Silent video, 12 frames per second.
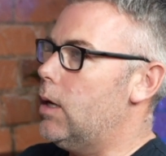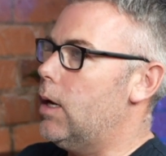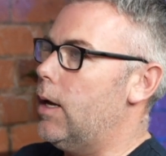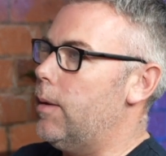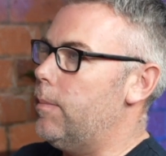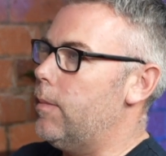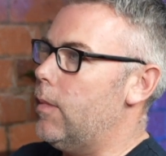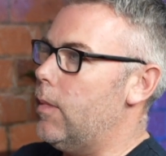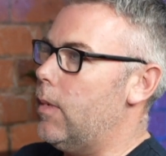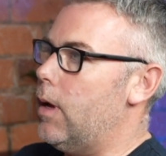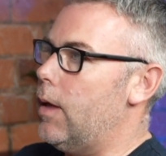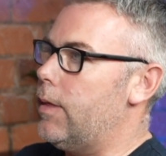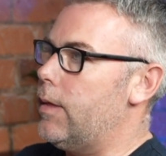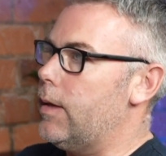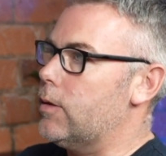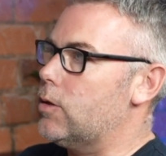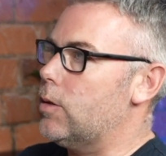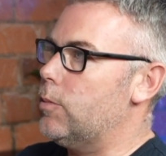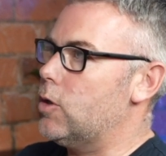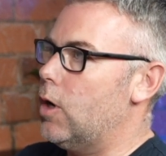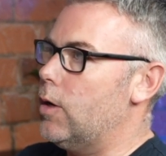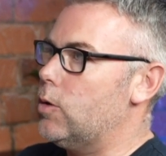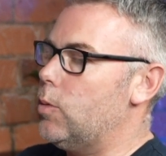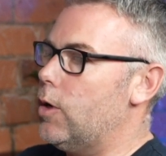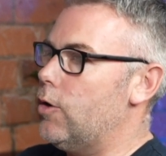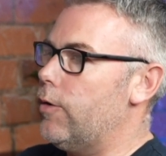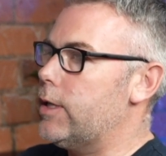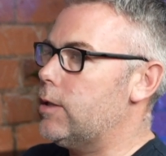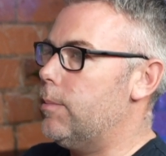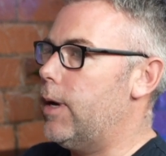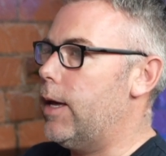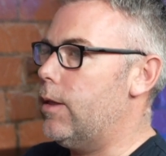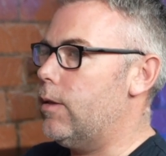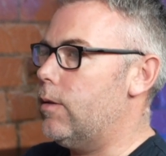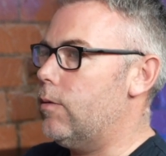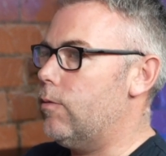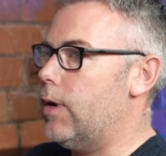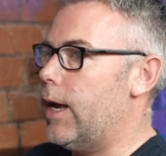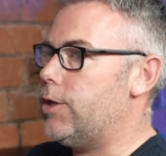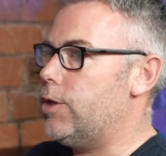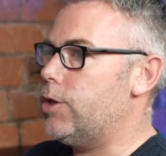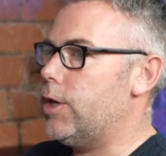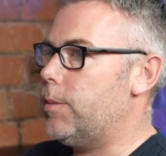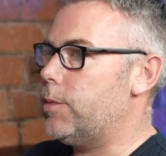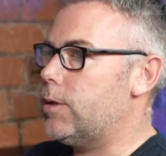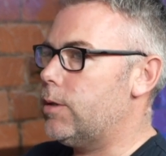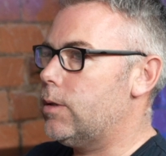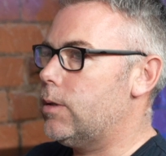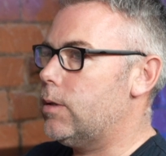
I think sometimes we underestimate relationships,